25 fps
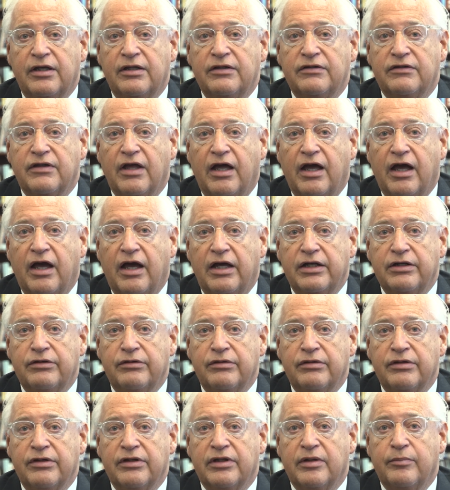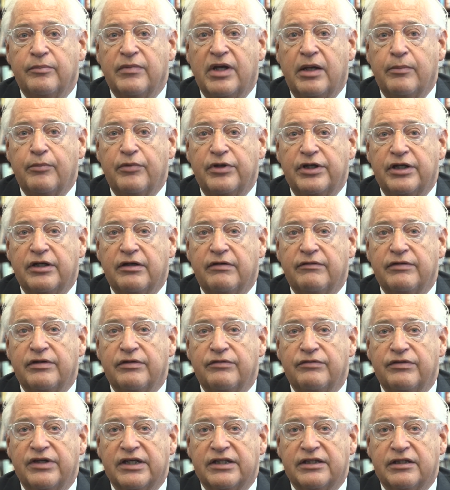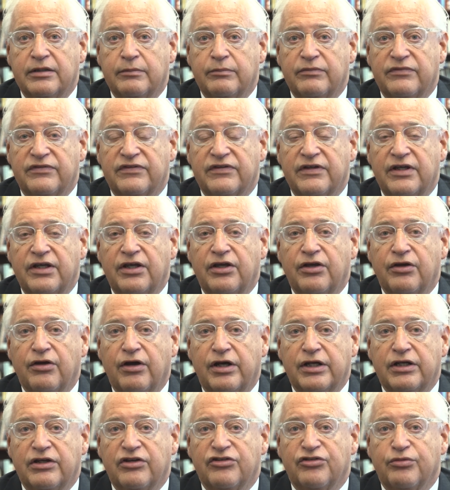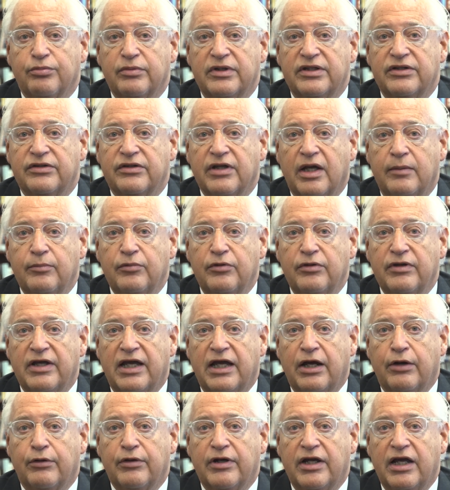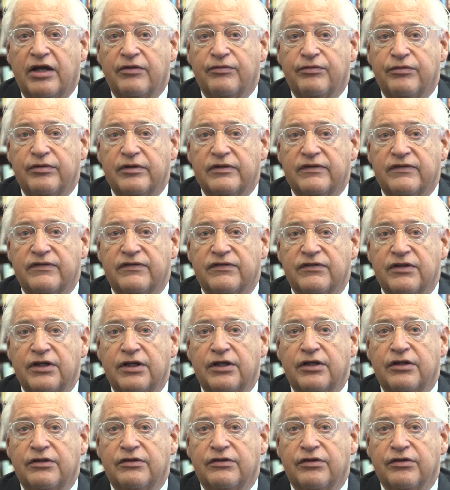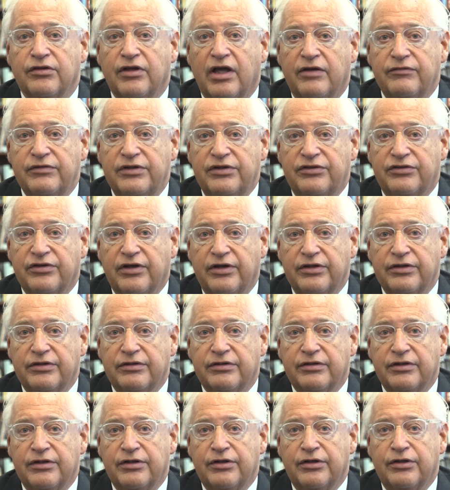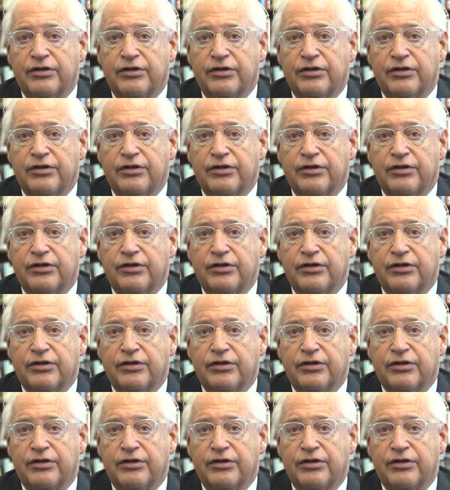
To honor the memory of the victims, let us redouble our efforts to love each other,